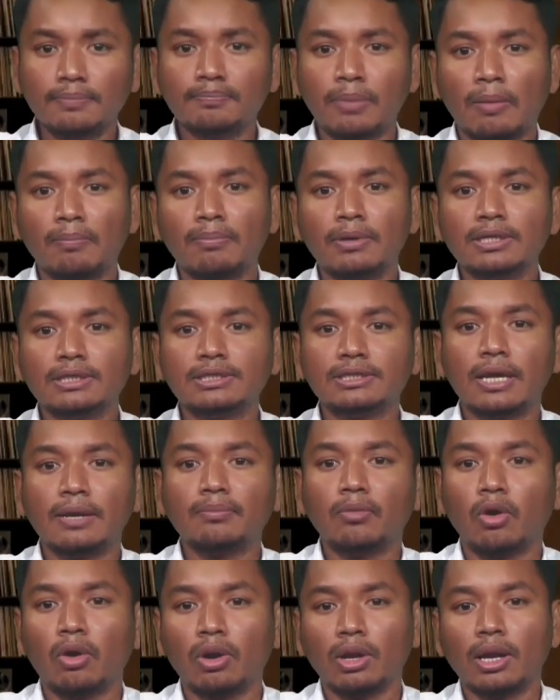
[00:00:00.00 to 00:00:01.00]
publish
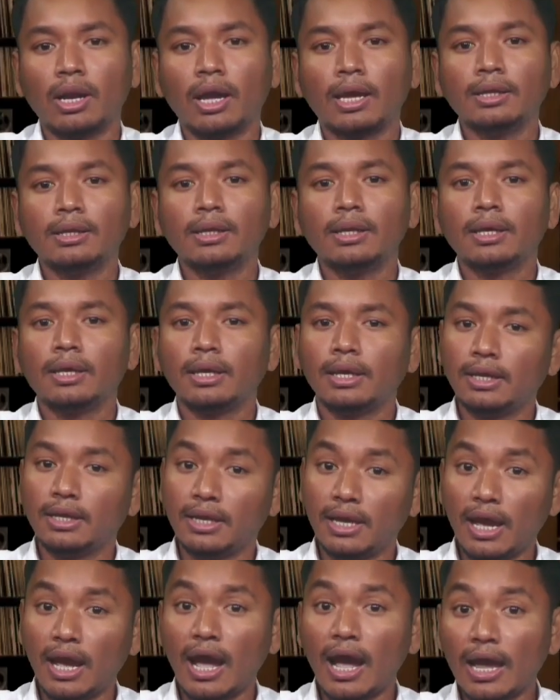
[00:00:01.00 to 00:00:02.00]
them online in
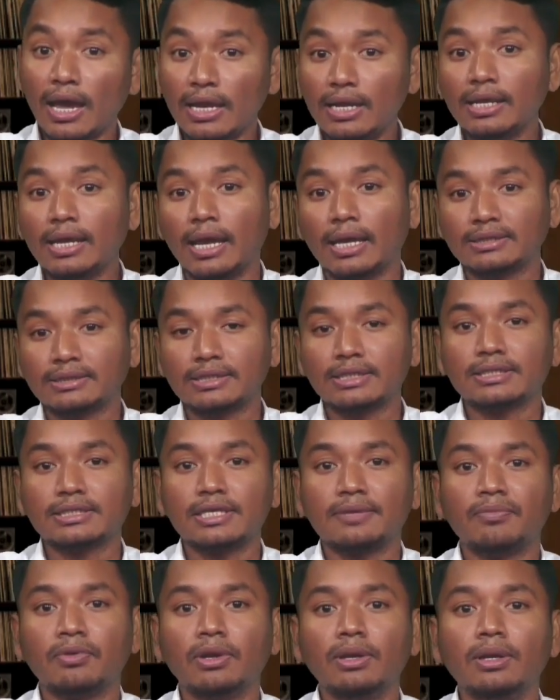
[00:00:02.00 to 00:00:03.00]
a highly
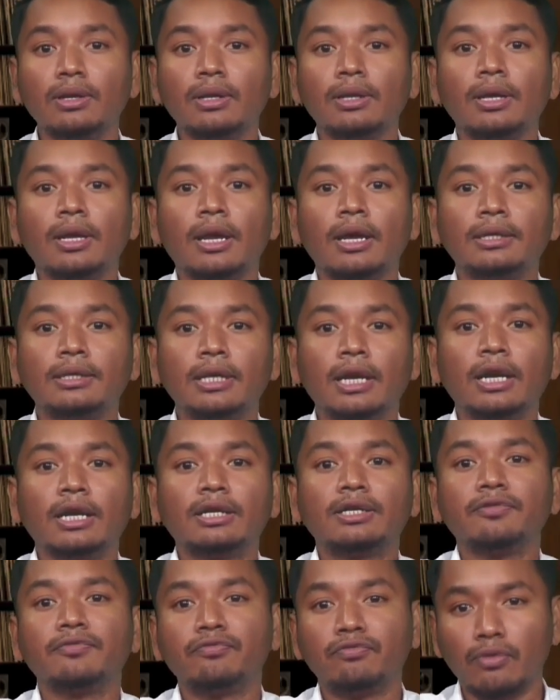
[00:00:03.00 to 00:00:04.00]
accessible
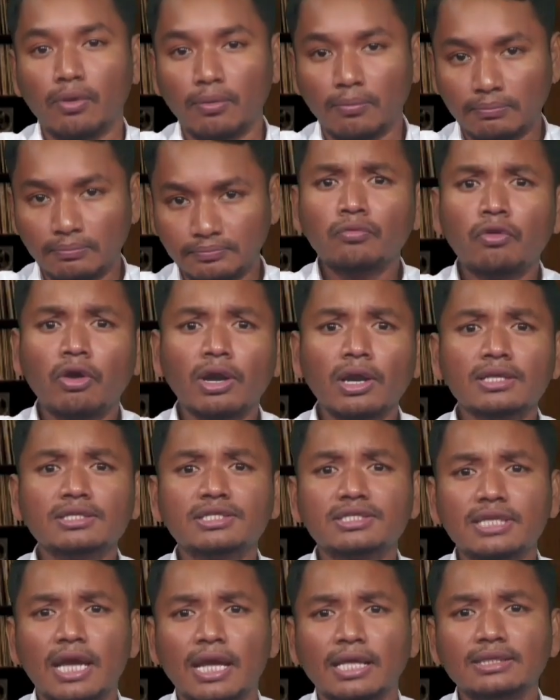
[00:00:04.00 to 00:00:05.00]
narrative form. For
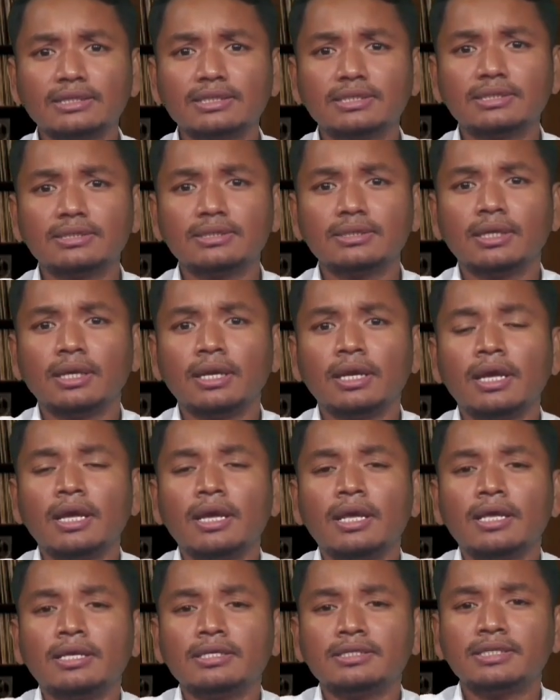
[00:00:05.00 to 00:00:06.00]
instance,
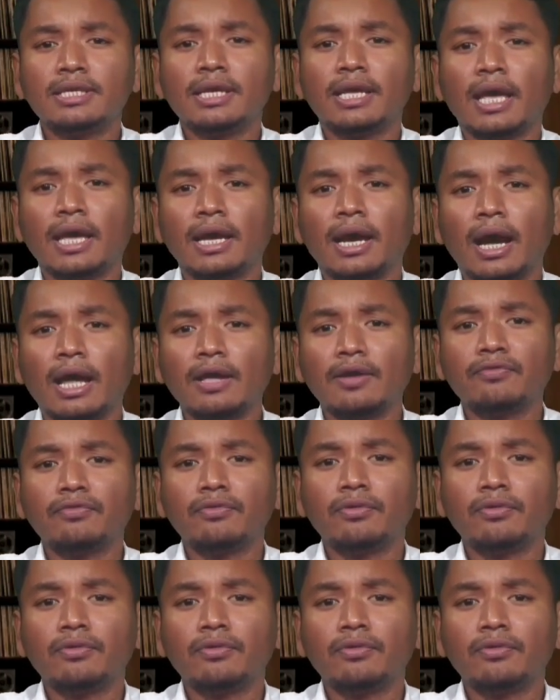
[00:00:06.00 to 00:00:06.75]
CAI,